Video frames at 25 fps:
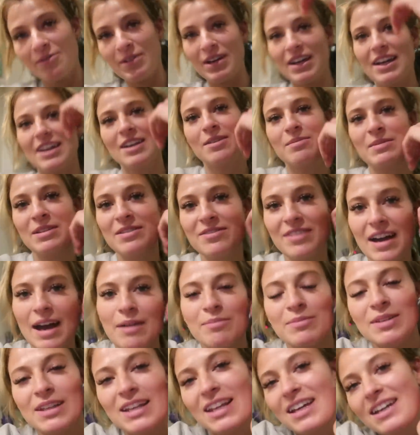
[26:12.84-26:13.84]
we're gonna be
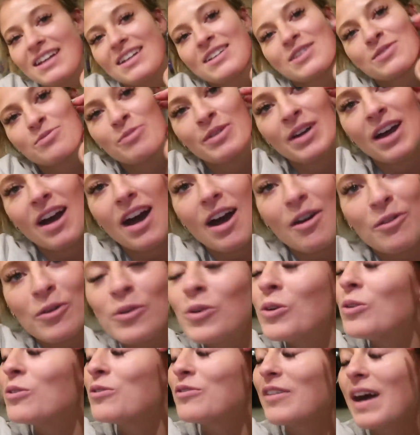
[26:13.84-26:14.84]
fabulous. We are
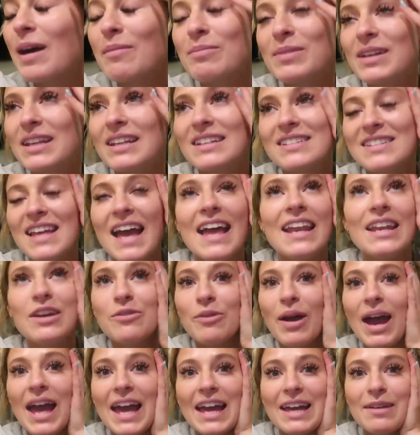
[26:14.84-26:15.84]
all fabulous
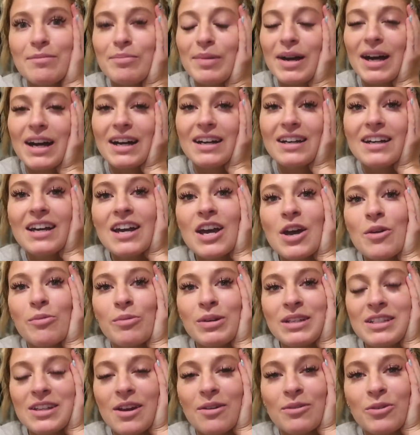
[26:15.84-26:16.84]
anyway, but
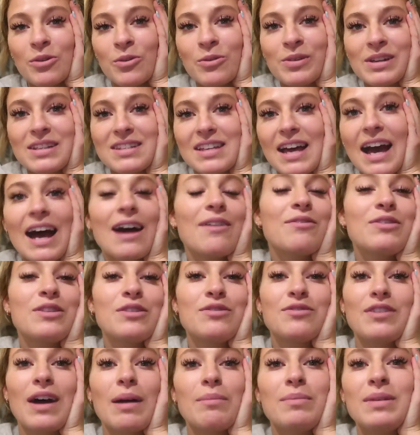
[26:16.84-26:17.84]
we don't always have the
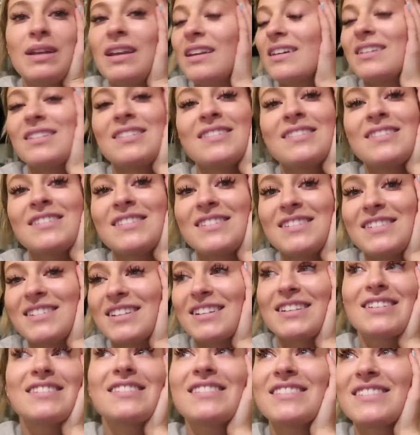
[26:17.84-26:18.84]

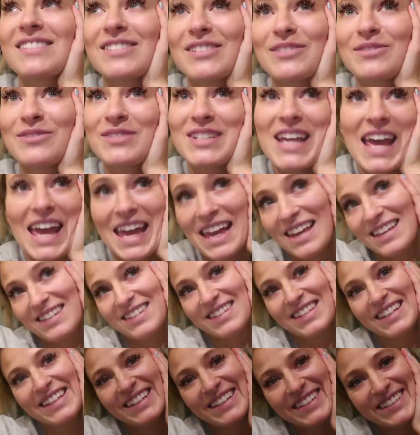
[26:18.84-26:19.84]
fabulousest of
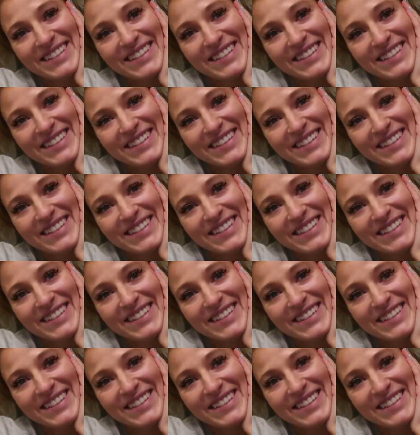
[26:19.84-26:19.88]
days.